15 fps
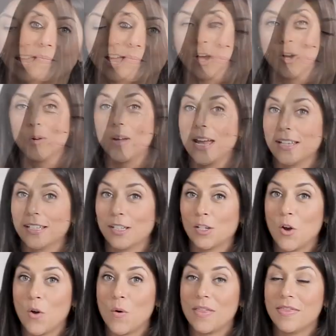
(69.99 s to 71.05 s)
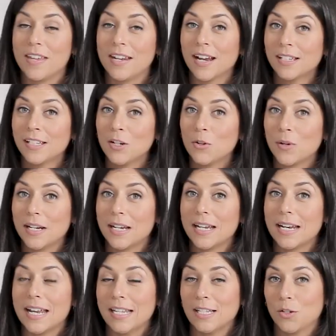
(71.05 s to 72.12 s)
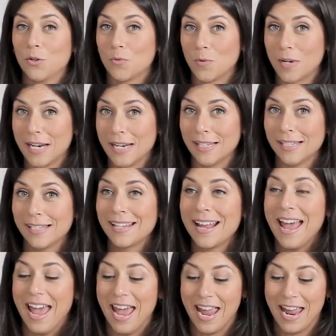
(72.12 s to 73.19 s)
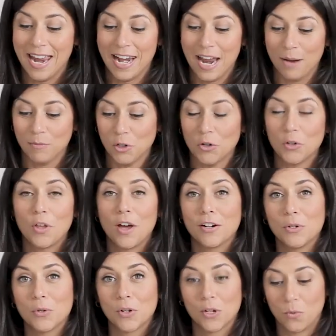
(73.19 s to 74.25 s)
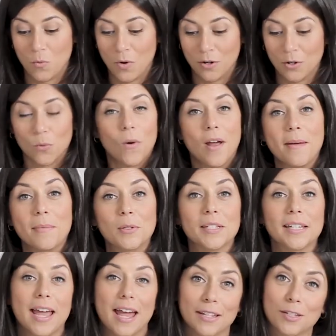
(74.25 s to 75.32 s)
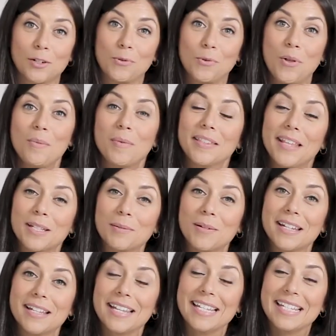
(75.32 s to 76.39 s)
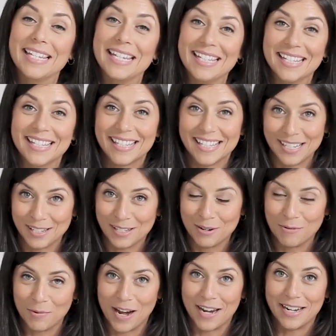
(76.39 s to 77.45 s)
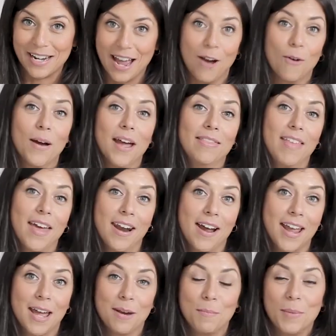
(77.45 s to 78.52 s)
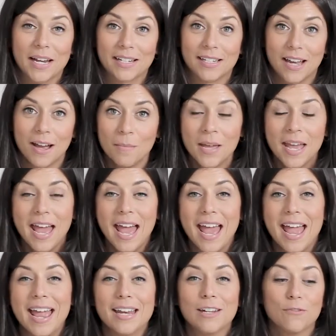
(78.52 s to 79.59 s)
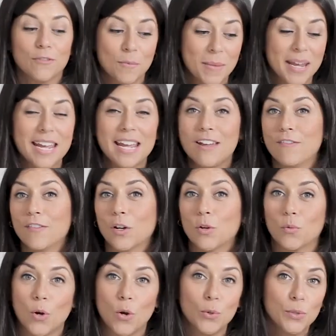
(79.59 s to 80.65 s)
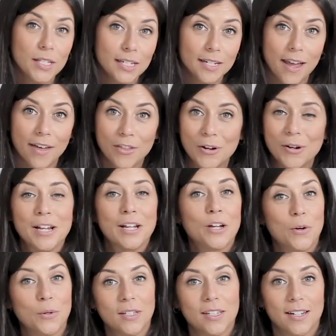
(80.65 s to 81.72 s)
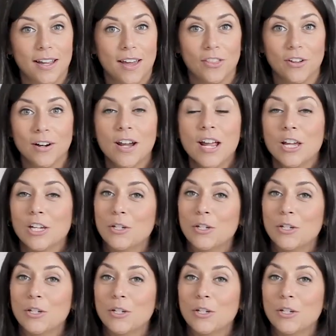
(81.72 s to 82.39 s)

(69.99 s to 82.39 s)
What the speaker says: Okay, so the next ingredient is greens, and I'm sure a lot of you are going to wonder why I'm using escarole, but that's what it is in season right now and that I had picked up. And for me, if it grows together, it goes together.